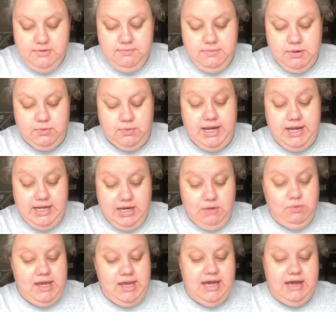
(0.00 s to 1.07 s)
But right now
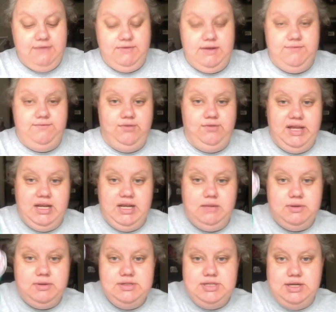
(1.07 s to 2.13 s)
we have
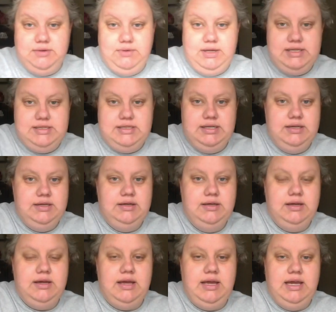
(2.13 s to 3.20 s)
Inflatable Donut,
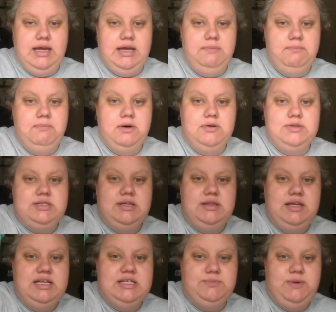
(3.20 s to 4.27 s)
and most of
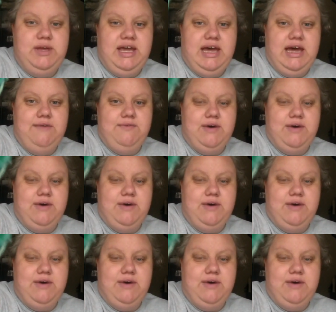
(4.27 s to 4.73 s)
these we have